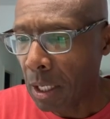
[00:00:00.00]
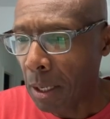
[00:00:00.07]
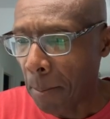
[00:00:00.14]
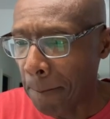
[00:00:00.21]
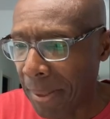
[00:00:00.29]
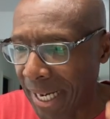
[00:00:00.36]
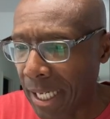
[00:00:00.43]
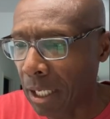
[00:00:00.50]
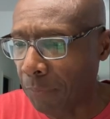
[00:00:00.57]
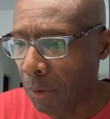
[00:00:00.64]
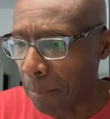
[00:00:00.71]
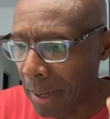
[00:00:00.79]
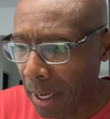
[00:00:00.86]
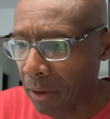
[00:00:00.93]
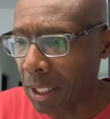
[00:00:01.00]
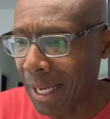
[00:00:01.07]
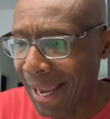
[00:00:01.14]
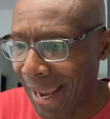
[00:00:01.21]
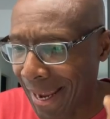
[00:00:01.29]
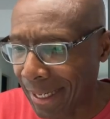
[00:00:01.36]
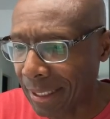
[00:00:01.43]
Bank of America
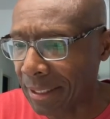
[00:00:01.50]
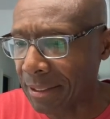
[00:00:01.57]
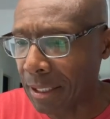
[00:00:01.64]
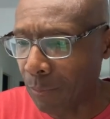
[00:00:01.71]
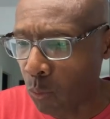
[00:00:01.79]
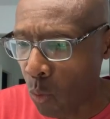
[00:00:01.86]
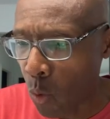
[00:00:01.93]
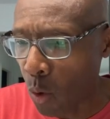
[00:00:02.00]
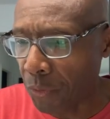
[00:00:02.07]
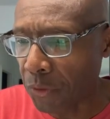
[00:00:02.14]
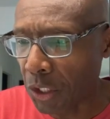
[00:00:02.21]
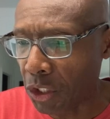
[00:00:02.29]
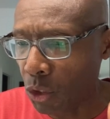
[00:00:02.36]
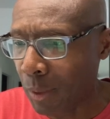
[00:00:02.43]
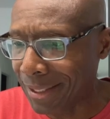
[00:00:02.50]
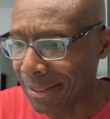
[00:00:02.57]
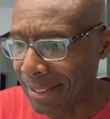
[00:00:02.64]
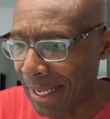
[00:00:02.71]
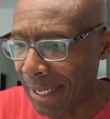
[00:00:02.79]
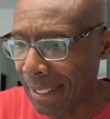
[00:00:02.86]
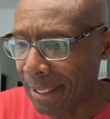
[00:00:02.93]
analysts have warned the U.S.
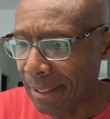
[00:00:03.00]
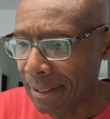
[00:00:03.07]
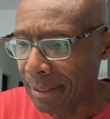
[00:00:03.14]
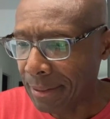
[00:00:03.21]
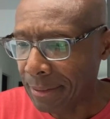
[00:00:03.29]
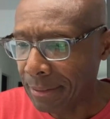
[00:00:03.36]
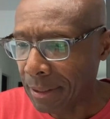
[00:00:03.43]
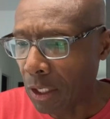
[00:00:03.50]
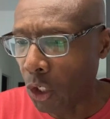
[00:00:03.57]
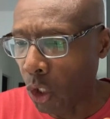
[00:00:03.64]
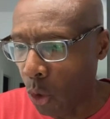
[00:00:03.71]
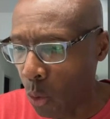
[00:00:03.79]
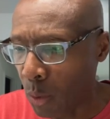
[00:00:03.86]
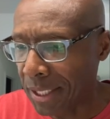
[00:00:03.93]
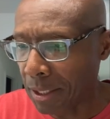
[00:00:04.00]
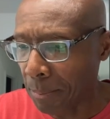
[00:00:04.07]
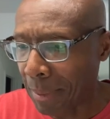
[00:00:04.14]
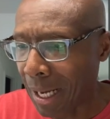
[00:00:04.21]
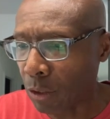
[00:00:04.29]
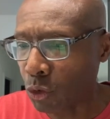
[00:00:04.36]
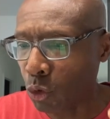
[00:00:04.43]
debt load is
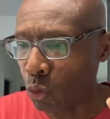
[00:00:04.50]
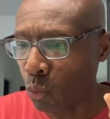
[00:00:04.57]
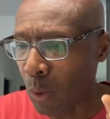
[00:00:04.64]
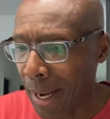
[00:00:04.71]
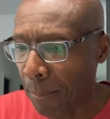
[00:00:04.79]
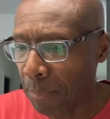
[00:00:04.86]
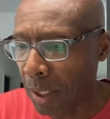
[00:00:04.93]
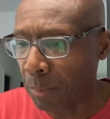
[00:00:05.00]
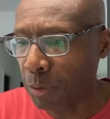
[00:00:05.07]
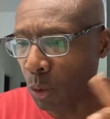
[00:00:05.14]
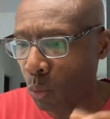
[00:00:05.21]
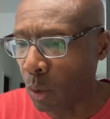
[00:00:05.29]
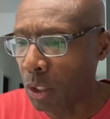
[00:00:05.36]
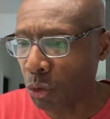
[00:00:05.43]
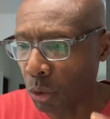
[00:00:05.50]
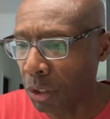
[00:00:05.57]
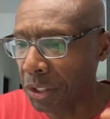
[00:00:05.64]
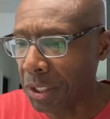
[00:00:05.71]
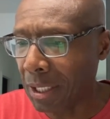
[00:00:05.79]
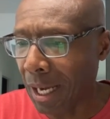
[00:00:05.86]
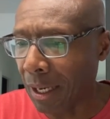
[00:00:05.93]
about to ramp up to $1
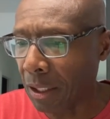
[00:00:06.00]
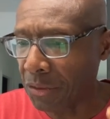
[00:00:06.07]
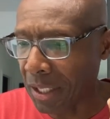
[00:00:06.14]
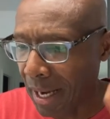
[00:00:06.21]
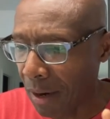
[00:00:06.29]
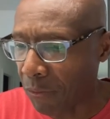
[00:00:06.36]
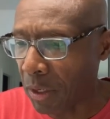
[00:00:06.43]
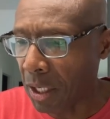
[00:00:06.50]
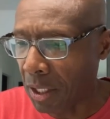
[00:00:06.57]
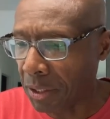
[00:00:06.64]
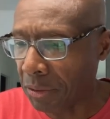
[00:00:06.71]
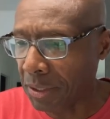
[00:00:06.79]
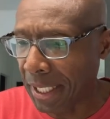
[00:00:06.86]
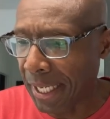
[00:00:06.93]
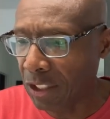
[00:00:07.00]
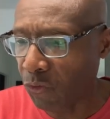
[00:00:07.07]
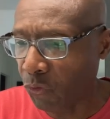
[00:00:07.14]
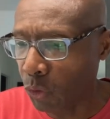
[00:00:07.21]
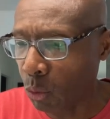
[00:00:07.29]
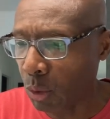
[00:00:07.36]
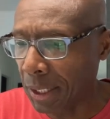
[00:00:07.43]
trillion every 100 days,
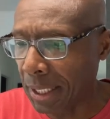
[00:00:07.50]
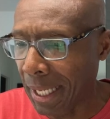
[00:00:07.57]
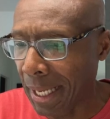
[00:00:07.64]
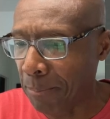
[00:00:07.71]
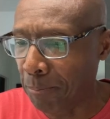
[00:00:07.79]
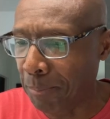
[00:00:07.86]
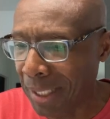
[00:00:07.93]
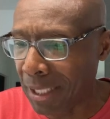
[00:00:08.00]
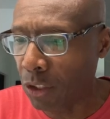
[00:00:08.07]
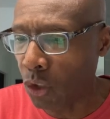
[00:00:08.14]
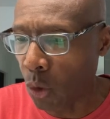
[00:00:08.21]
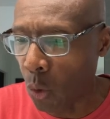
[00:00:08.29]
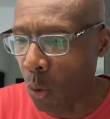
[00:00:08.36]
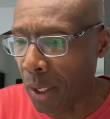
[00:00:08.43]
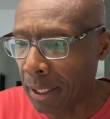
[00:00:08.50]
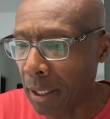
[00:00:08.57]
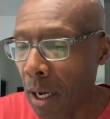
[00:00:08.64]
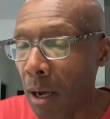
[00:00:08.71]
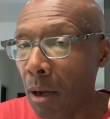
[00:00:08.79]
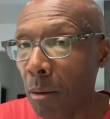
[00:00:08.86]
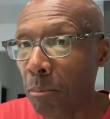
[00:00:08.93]
fueling a Bitcoin
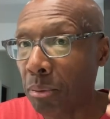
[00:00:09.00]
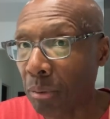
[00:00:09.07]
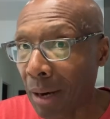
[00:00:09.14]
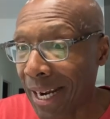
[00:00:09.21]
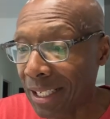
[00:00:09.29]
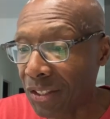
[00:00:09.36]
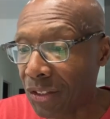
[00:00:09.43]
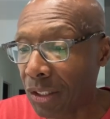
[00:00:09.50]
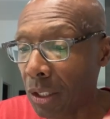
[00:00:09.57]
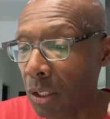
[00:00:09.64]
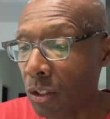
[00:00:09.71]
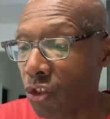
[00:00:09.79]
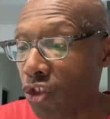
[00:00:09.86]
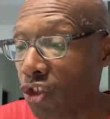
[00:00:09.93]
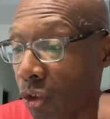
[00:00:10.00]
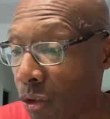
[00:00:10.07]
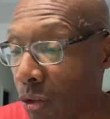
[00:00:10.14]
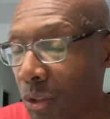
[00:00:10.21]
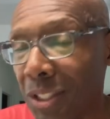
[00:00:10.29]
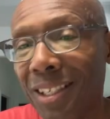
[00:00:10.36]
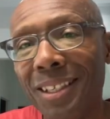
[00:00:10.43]
price
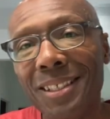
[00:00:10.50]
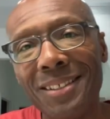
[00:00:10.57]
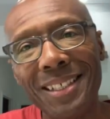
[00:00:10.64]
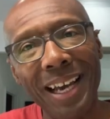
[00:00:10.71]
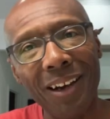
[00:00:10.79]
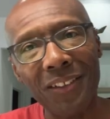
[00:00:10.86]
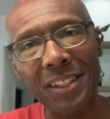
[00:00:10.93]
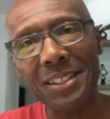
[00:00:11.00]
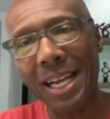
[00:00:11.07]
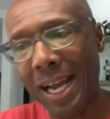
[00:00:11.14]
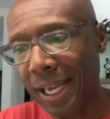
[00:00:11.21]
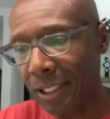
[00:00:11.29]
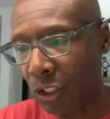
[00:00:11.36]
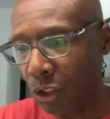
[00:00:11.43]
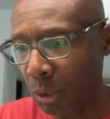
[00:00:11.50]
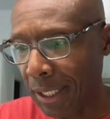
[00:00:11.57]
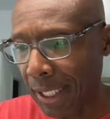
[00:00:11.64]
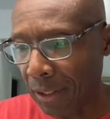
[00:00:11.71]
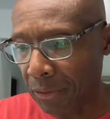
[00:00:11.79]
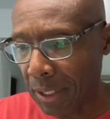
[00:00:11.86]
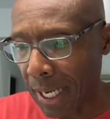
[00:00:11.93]
surge. See how they're tying the two
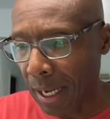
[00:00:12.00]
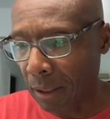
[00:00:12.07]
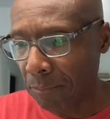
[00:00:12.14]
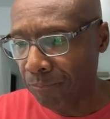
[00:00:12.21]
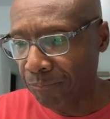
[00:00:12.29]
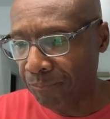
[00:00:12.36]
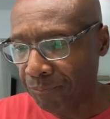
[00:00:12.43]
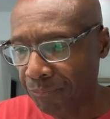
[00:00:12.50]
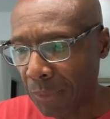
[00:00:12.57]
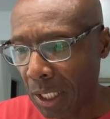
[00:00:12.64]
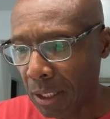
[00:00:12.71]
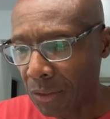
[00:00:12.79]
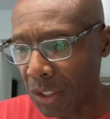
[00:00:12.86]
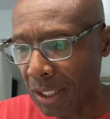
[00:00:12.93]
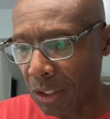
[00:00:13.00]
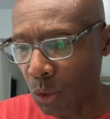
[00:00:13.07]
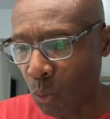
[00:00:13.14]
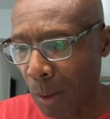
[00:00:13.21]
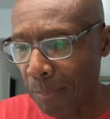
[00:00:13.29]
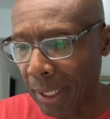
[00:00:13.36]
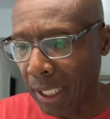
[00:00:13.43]
together now? See, this is
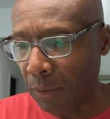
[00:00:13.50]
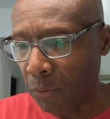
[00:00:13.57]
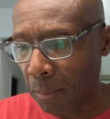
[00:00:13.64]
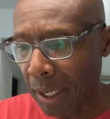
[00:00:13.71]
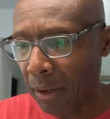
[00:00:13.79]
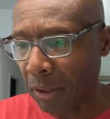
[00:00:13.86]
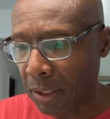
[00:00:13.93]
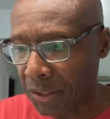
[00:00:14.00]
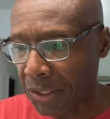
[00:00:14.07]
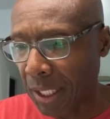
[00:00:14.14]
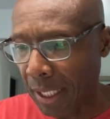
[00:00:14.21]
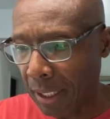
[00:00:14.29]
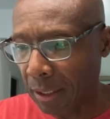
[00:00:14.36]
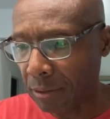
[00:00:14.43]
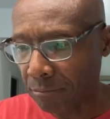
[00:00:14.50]
what Bank of America is saying.